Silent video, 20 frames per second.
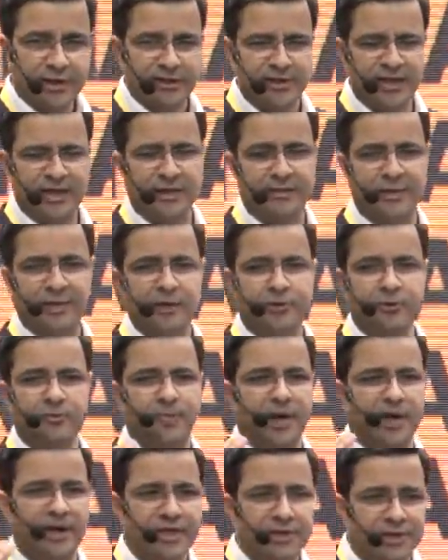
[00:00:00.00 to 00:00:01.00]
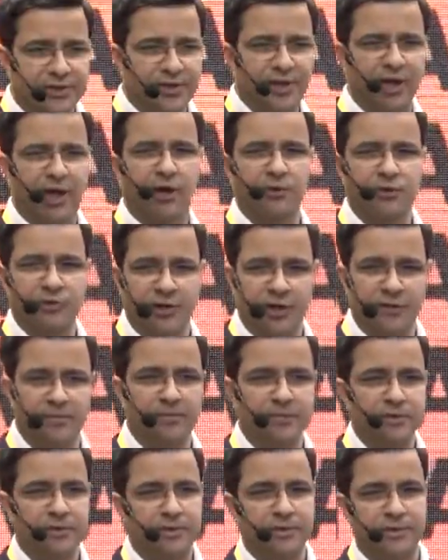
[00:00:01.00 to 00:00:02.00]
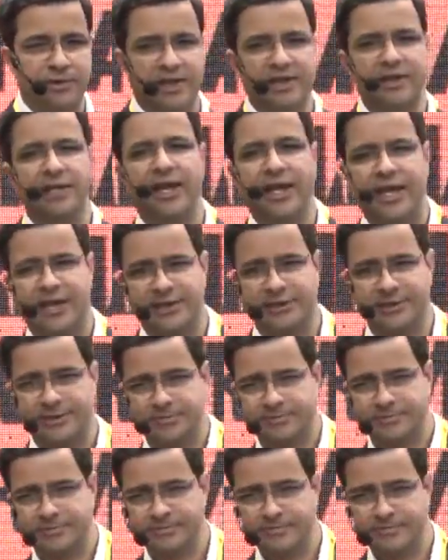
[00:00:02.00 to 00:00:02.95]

They're able to predict the outcome till the end.